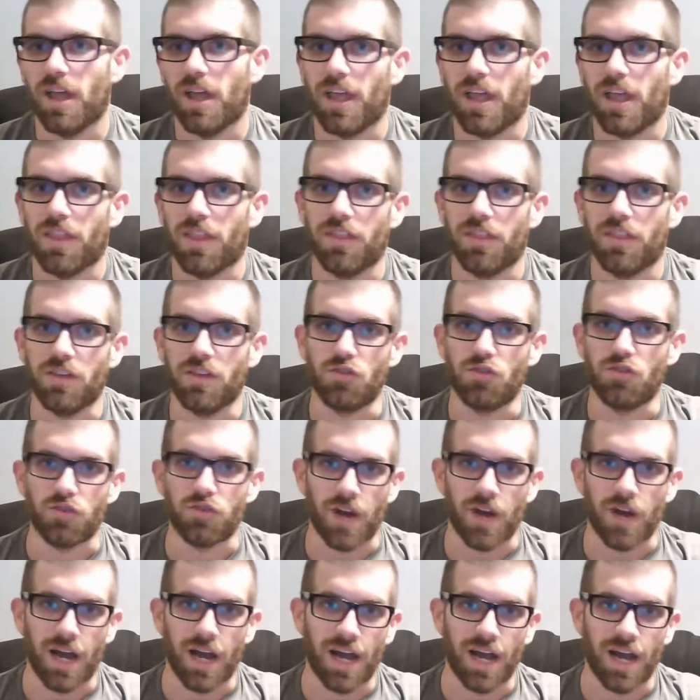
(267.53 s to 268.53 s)
the
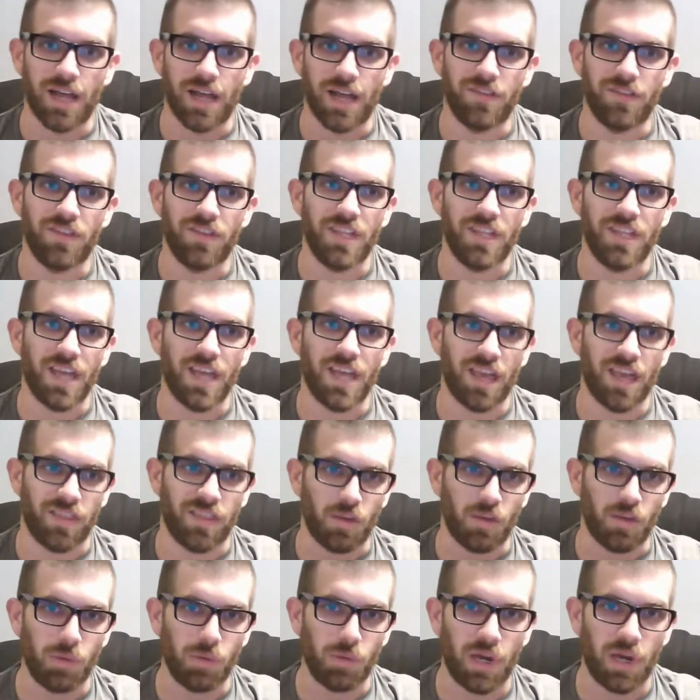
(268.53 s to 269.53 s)
drive and the
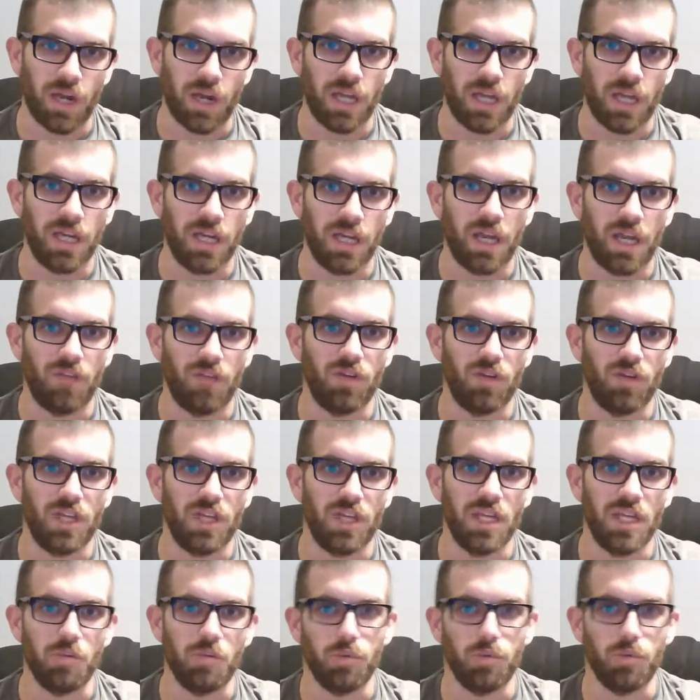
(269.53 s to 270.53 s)
ethic behind having to
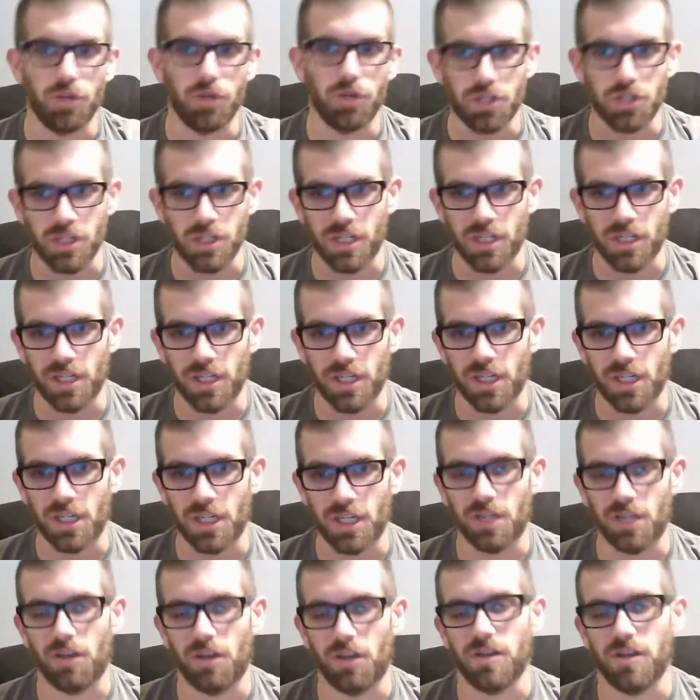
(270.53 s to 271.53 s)
keep pushing
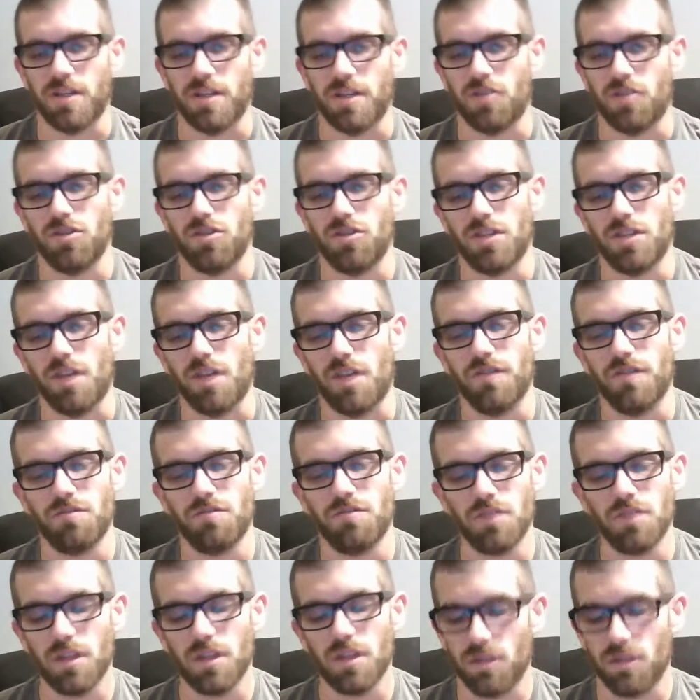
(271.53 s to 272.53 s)
and all this other stuff. It's
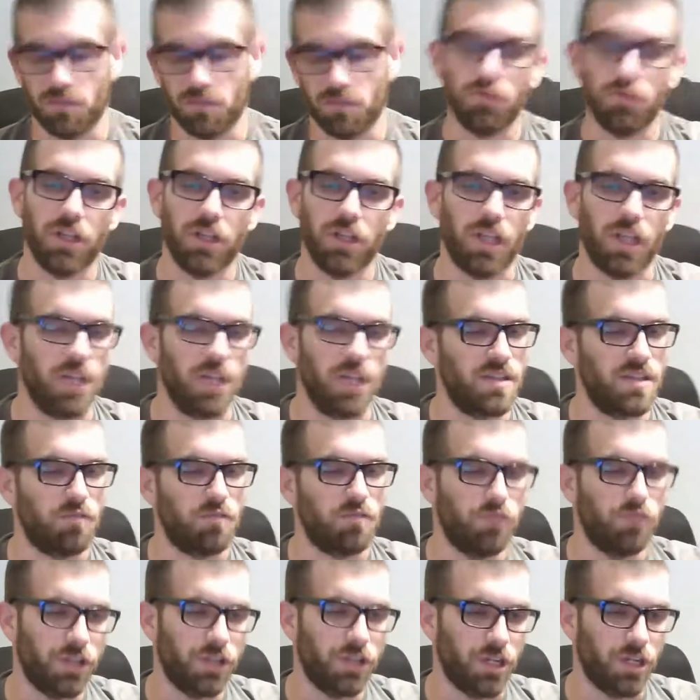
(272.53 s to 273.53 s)
really, really, like I said,
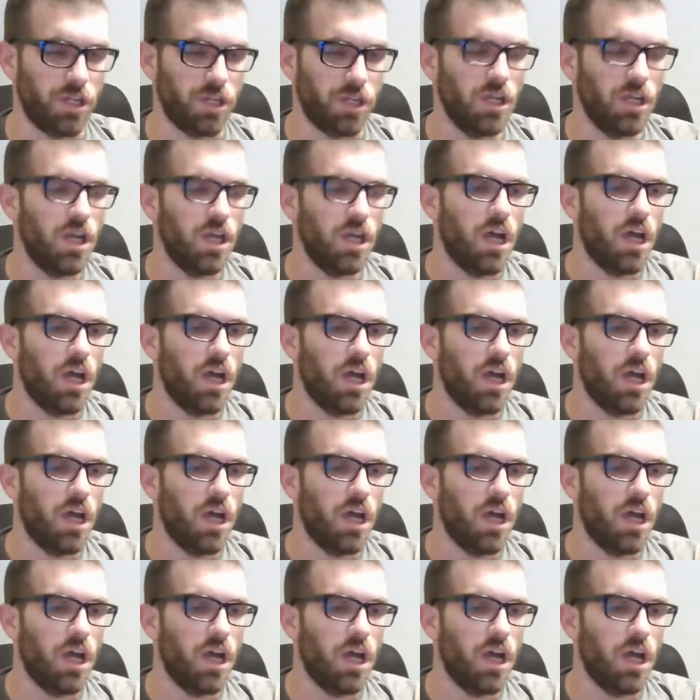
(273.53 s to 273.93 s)
really good.